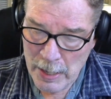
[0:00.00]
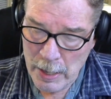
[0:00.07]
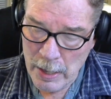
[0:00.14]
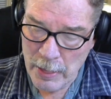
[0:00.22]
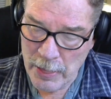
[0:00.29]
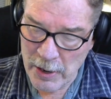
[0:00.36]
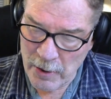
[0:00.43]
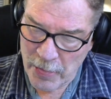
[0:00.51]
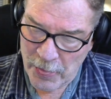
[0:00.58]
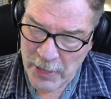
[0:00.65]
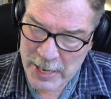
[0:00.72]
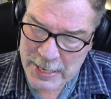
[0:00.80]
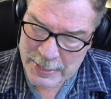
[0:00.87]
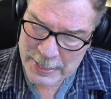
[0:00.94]
Their
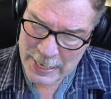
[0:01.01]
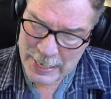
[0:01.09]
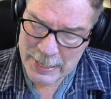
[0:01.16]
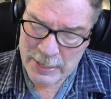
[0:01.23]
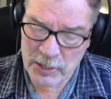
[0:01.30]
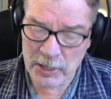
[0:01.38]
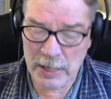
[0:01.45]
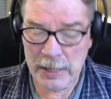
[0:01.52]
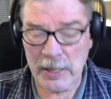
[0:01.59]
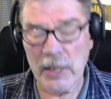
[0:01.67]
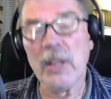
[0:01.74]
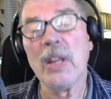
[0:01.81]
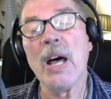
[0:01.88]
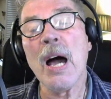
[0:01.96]
think tanks
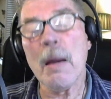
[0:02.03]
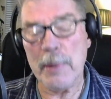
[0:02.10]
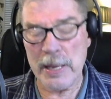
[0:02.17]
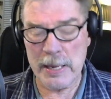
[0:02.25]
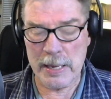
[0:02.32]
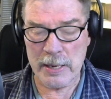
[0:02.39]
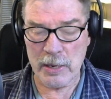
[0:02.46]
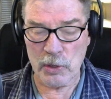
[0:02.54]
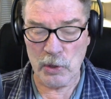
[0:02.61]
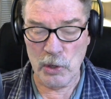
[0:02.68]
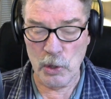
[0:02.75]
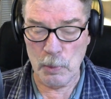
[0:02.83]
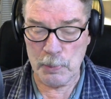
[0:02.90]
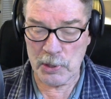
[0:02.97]
and lobbying
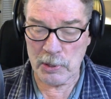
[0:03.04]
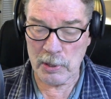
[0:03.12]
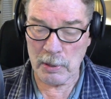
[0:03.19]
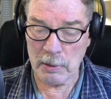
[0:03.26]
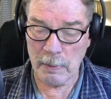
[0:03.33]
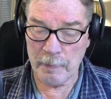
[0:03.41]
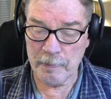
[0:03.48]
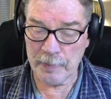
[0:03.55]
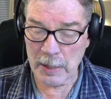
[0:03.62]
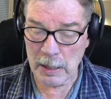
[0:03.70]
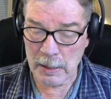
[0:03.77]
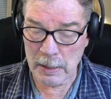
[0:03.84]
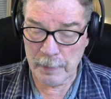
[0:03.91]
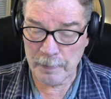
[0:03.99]
groups
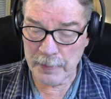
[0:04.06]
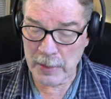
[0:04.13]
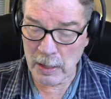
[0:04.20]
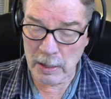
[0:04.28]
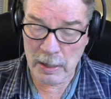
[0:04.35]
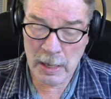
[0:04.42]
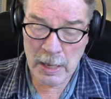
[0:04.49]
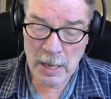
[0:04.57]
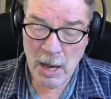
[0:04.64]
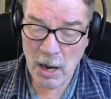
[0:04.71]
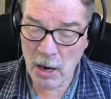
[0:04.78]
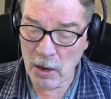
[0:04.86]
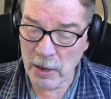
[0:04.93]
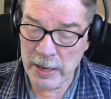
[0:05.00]

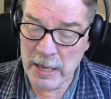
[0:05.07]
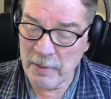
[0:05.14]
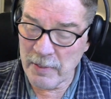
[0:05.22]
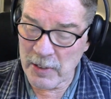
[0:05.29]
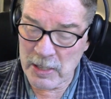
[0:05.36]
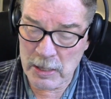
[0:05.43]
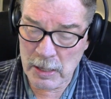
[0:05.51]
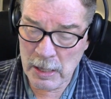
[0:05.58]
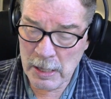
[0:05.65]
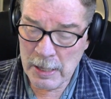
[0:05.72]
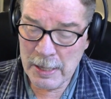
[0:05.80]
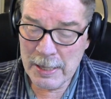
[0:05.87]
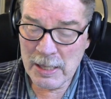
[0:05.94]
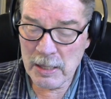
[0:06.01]
are even
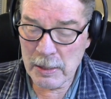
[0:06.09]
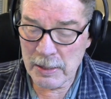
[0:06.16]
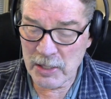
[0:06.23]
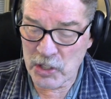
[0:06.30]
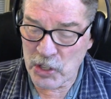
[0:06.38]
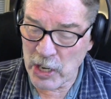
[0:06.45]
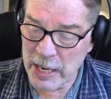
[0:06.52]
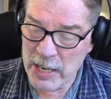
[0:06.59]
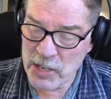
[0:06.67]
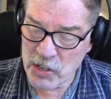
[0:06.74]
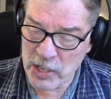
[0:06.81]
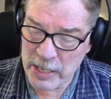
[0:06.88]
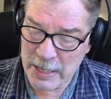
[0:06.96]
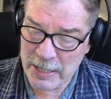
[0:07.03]

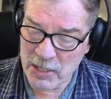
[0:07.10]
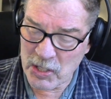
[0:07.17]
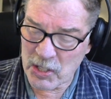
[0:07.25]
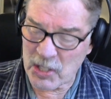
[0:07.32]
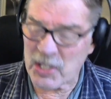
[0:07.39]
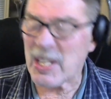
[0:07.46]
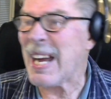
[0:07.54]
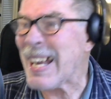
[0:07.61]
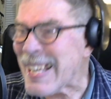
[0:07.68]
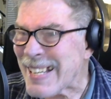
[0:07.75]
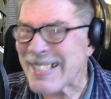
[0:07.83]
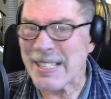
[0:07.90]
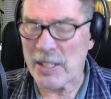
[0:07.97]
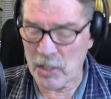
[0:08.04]
changing
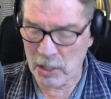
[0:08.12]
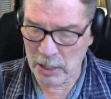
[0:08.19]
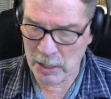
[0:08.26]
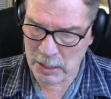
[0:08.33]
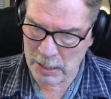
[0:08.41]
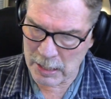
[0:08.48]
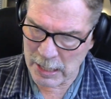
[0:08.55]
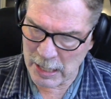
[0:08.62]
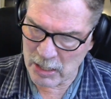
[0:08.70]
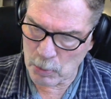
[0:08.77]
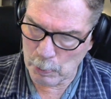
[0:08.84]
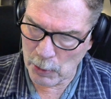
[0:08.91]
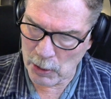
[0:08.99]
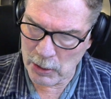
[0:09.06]
science
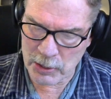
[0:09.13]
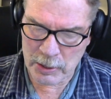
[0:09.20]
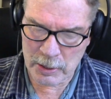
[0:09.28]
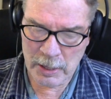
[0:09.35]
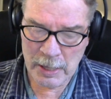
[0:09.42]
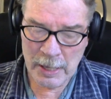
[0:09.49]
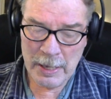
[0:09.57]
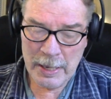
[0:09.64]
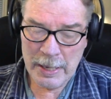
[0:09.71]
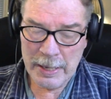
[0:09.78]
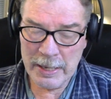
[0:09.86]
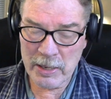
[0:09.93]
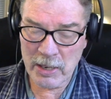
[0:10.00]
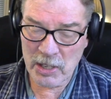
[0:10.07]
textbooks
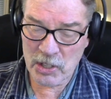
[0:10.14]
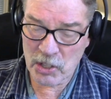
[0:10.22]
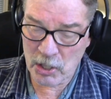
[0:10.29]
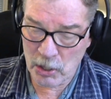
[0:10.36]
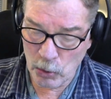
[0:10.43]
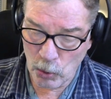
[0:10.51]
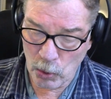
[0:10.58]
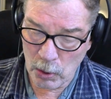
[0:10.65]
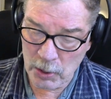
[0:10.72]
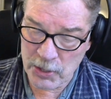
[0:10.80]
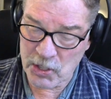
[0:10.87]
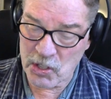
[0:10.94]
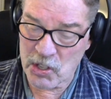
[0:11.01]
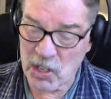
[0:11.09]
in our
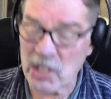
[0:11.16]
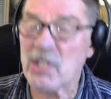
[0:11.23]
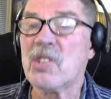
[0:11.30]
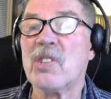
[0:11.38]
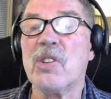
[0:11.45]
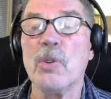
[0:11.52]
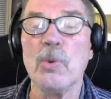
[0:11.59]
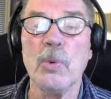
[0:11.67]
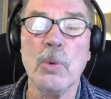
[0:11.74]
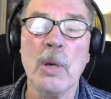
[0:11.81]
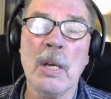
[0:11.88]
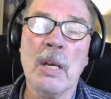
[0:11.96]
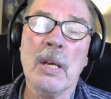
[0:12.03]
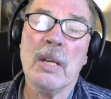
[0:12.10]
schools just to
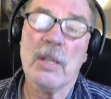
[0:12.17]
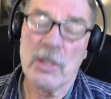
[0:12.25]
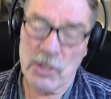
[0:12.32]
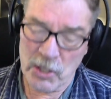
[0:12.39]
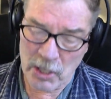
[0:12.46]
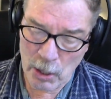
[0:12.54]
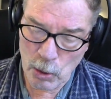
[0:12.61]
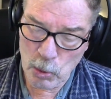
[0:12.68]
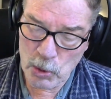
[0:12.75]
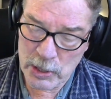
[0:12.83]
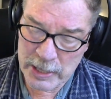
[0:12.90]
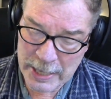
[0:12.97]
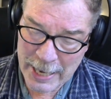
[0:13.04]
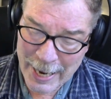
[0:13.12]
sow
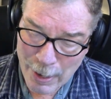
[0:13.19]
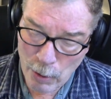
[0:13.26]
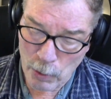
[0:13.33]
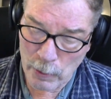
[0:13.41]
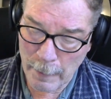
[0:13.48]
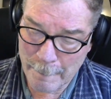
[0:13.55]
doubt